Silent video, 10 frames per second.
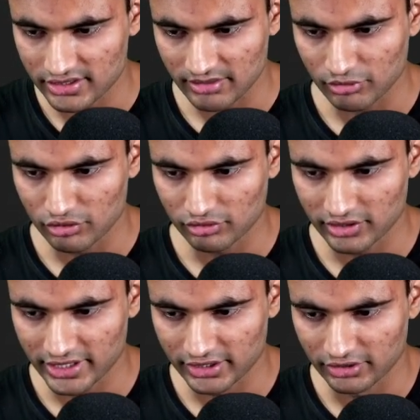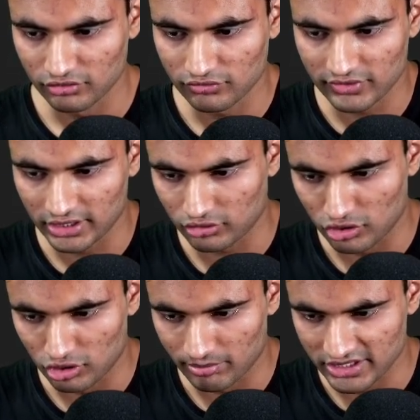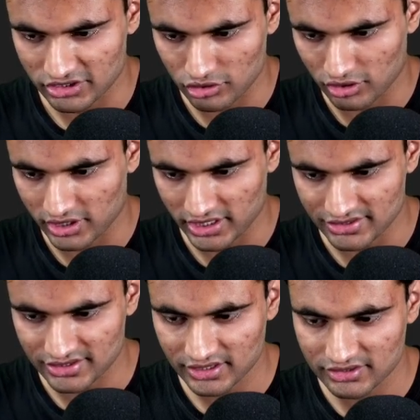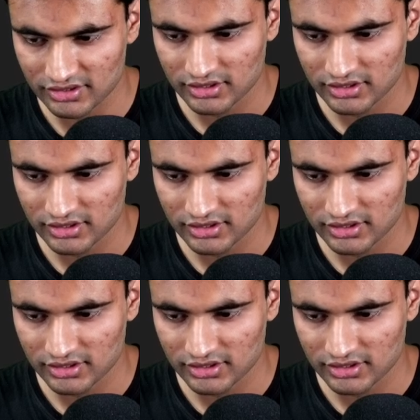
I'm going to create a new file called page.tsx.